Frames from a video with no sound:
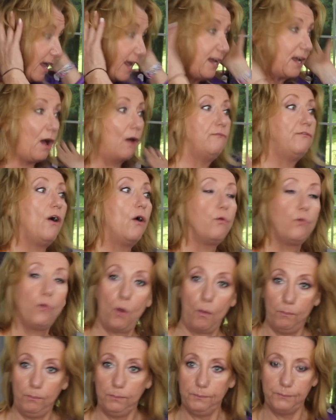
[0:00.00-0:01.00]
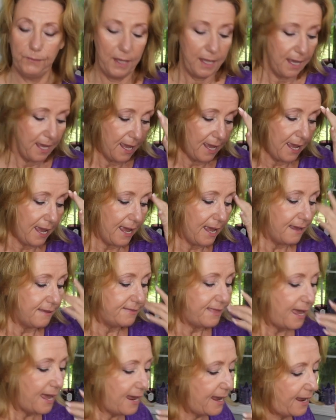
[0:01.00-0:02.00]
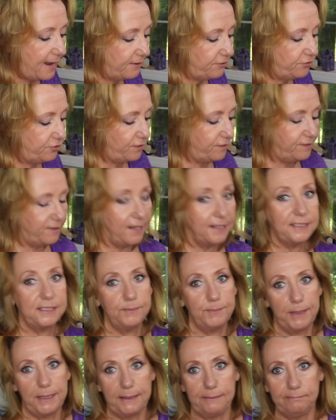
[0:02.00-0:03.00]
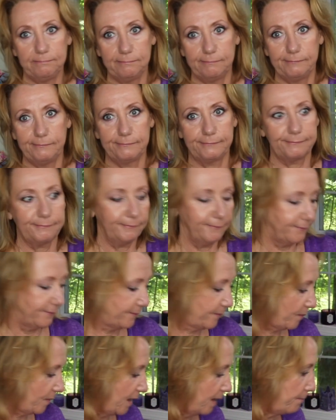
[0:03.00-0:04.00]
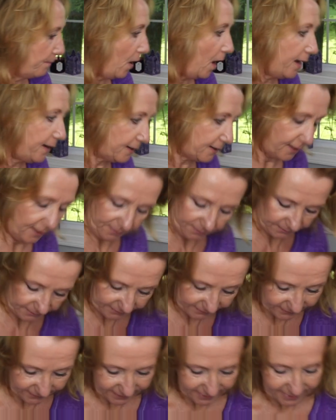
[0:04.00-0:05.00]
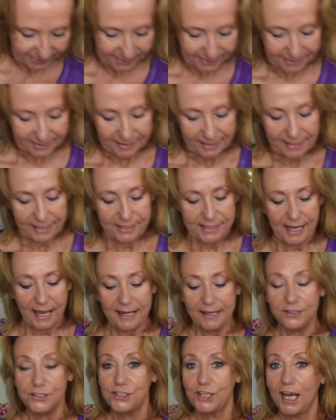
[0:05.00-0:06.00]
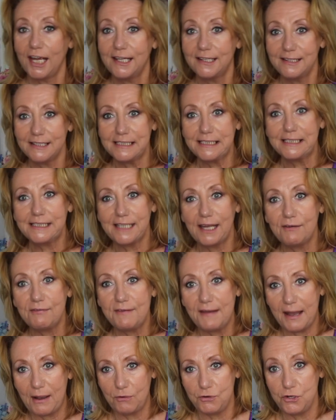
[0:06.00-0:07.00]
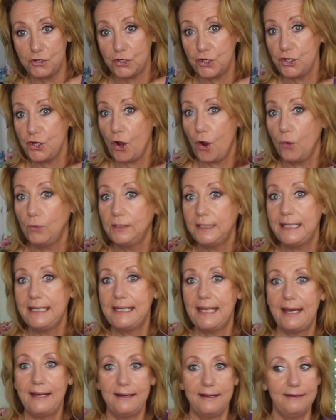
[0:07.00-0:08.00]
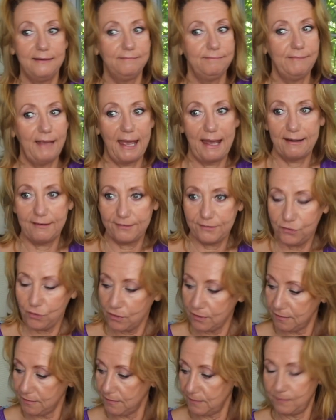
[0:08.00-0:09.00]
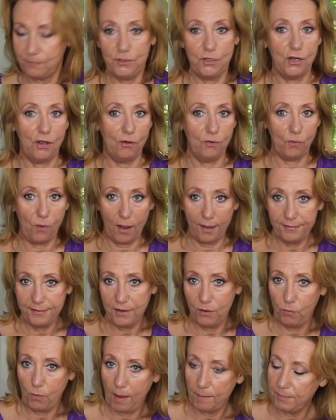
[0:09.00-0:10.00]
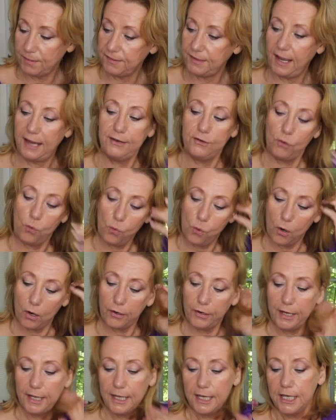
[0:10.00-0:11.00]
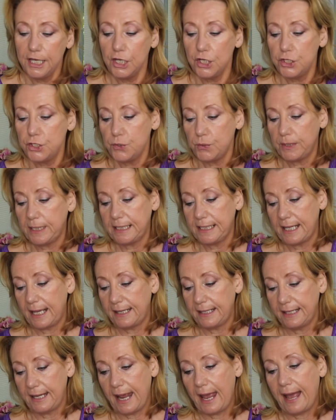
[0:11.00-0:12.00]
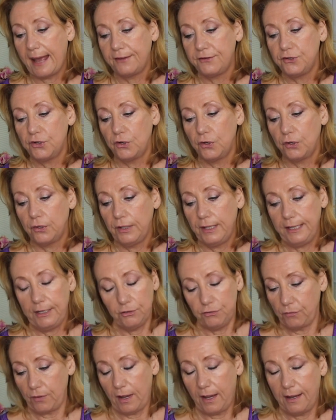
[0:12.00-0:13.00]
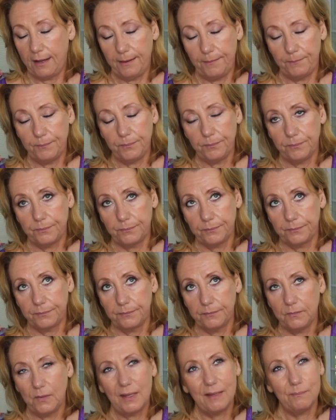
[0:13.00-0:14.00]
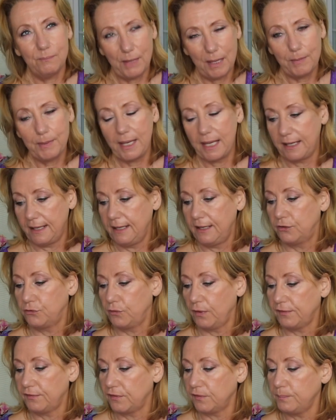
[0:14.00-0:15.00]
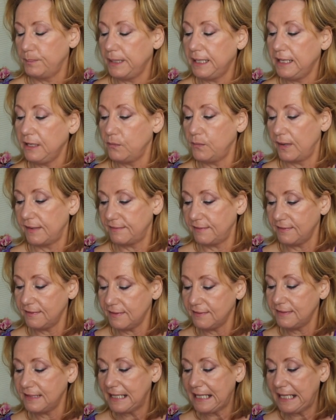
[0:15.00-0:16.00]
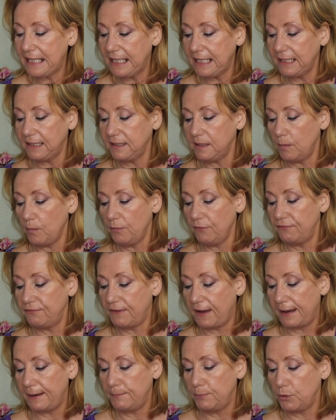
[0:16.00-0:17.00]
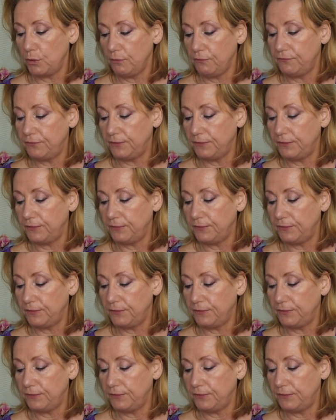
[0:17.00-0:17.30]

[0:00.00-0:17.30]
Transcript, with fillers: like varum. Then she said to me, Monika, you gotta check this stuff out. You could only get it at a certain, you know, on their website or you can get it at your hair, um, well, maybe at a hairdresser's. But anyways, this is the Healium Fiber